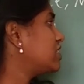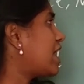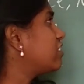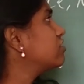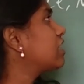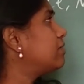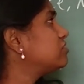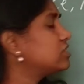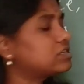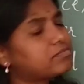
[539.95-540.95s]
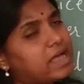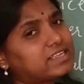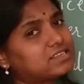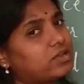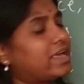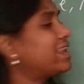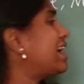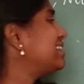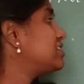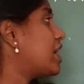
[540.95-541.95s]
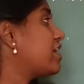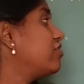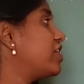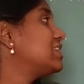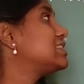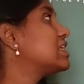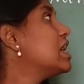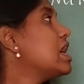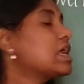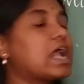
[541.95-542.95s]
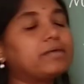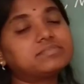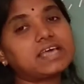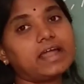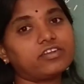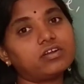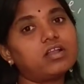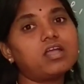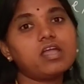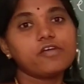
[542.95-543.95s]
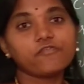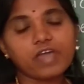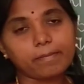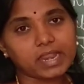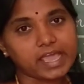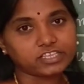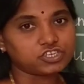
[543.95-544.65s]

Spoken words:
Tiger comes under masculine and tigress comes under feminine